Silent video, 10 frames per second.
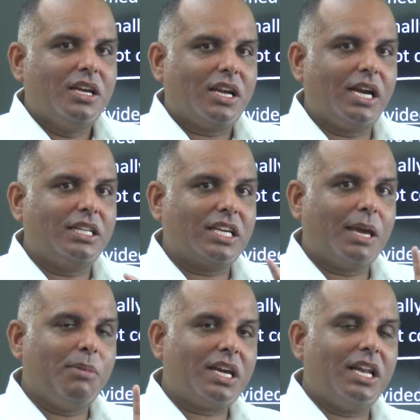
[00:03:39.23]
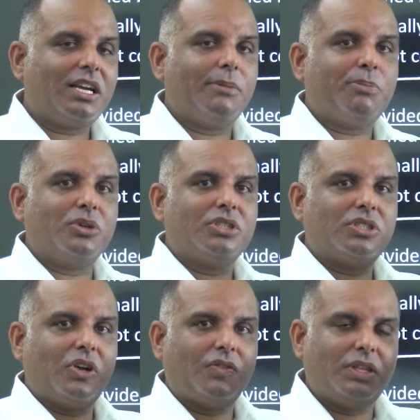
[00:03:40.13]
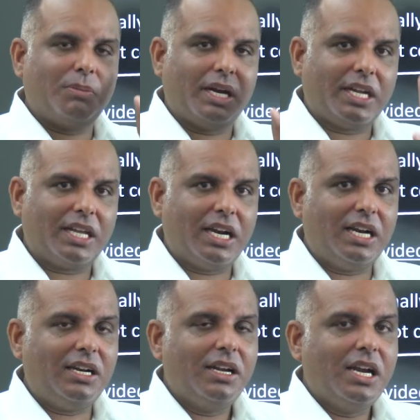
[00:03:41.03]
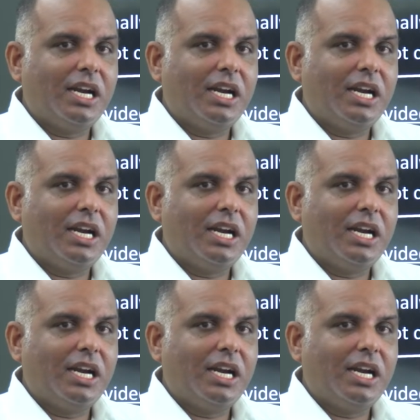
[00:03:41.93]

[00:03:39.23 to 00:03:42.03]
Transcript: right? The chemical composition of the material